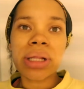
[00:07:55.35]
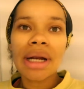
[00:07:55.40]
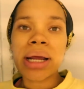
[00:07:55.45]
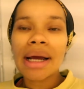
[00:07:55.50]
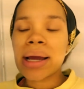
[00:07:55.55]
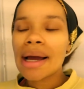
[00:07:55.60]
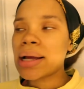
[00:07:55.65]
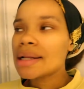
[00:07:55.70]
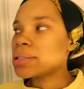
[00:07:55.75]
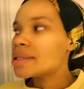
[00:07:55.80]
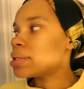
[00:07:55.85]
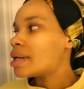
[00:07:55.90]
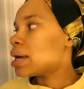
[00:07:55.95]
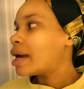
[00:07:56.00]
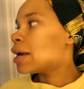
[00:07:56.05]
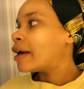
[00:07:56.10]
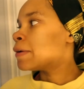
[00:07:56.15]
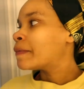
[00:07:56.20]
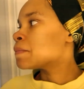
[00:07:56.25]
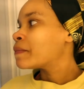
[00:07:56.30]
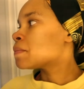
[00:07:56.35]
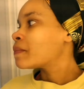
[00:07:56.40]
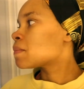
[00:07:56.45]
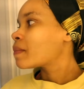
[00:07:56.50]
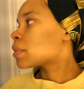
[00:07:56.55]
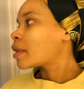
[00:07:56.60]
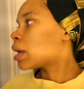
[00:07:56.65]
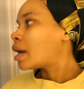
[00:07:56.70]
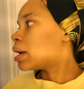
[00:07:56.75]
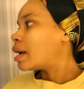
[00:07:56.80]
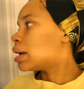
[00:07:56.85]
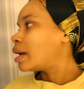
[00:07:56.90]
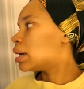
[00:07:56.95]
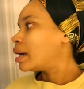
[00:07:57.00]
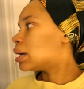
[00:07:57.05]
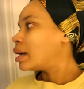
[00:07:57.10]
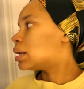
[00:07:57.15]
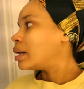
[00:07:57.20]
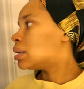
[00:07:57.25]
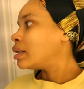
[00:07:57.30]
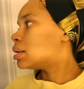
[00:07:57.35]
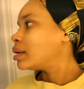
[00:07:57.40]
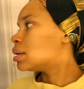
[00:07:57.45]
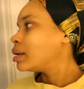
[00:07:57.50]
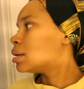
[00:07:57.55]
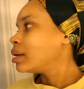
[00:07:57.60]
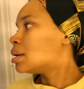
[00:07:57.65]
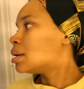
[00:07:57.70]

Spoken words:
that I got today, and